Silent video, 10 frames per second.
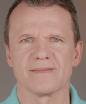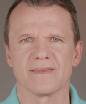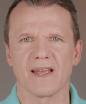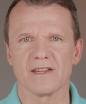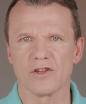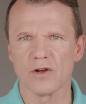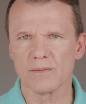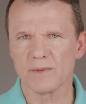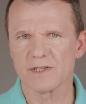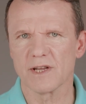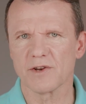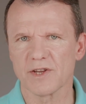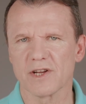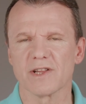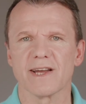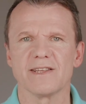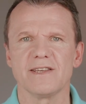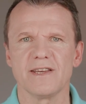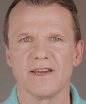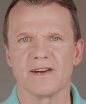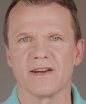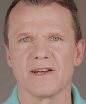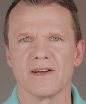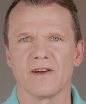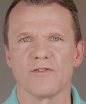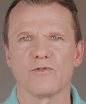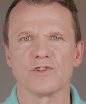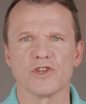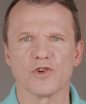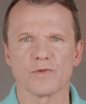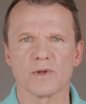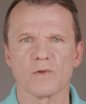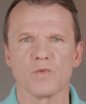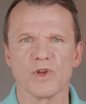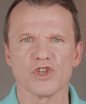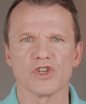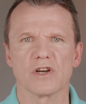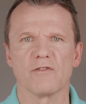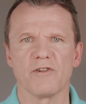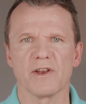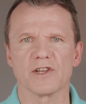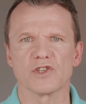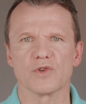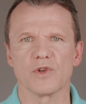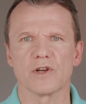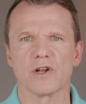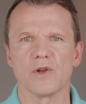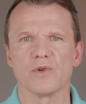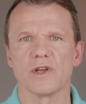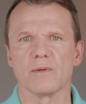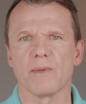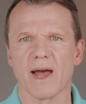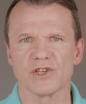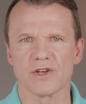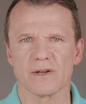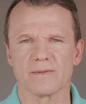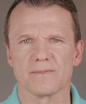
And don't miss the critical idea for determining which covariates to include in matching.